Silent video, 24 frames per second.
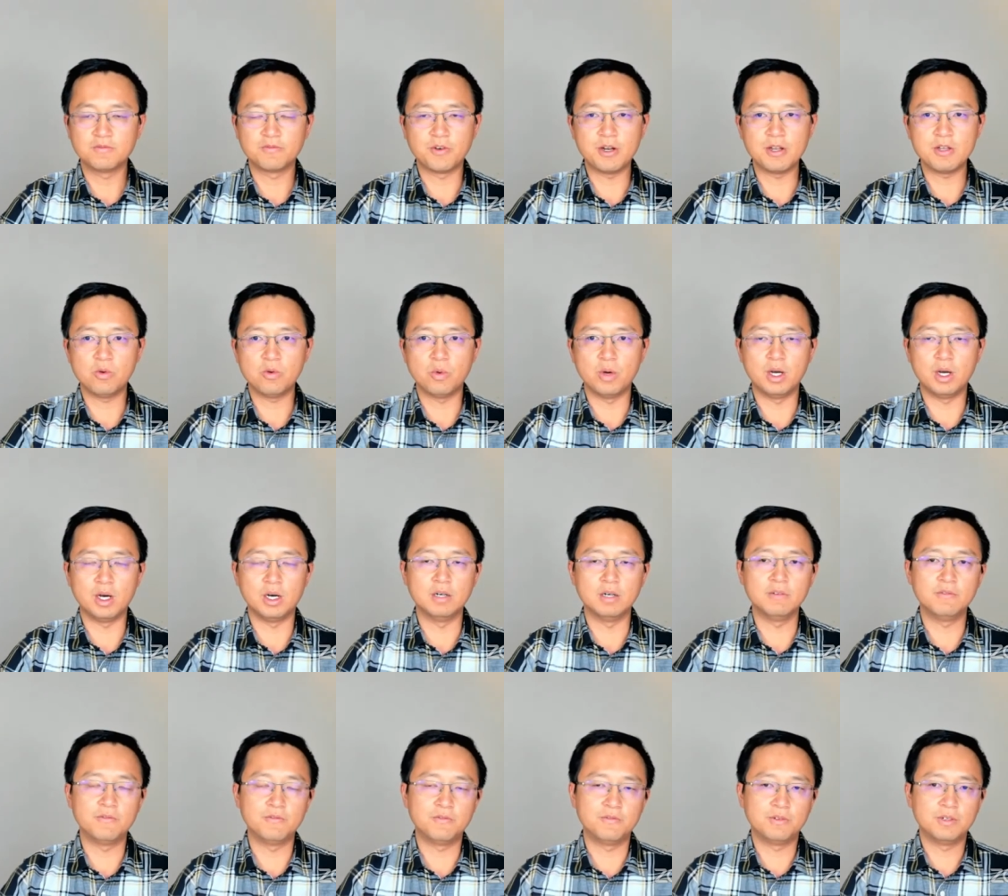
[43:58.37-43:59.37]
very
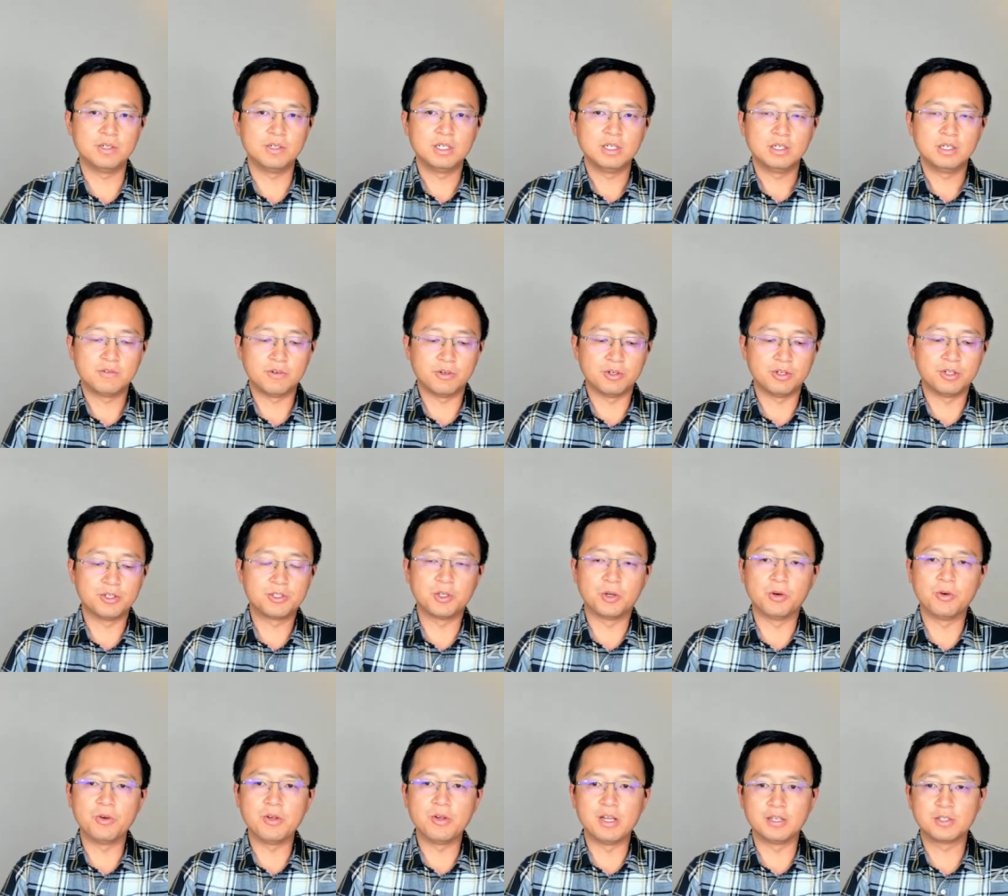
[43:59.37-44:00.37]
well for the
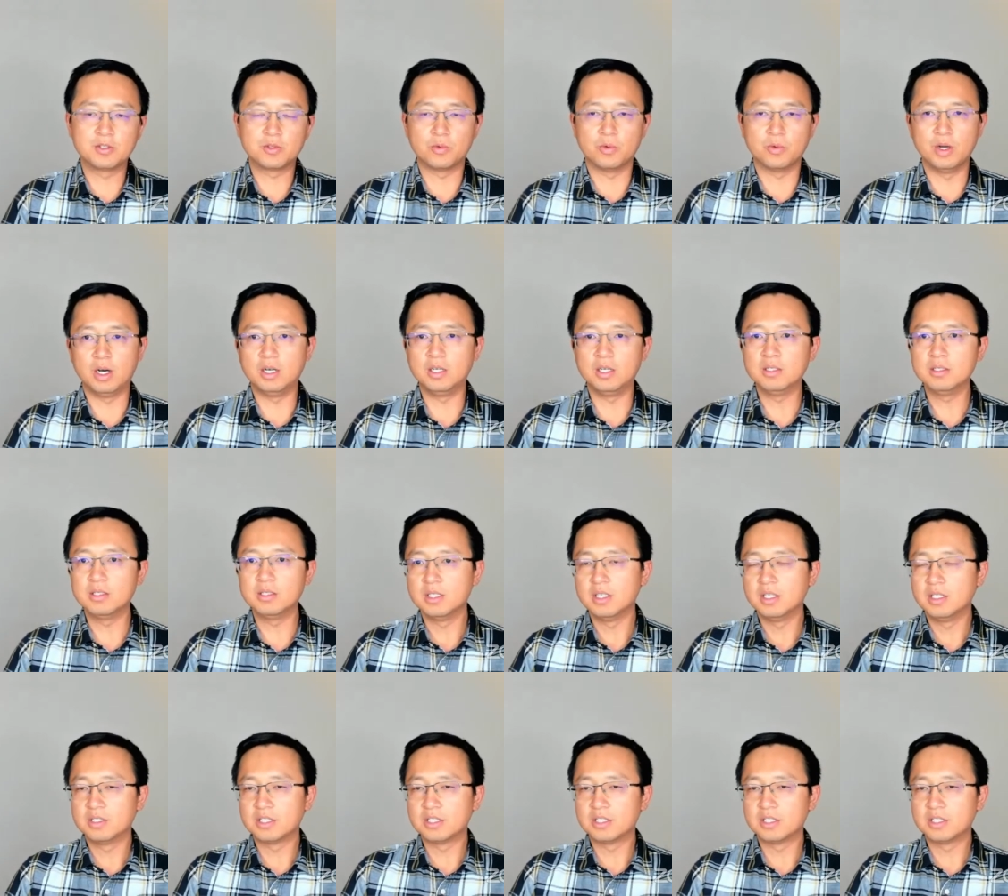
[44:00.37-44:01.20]
story as well.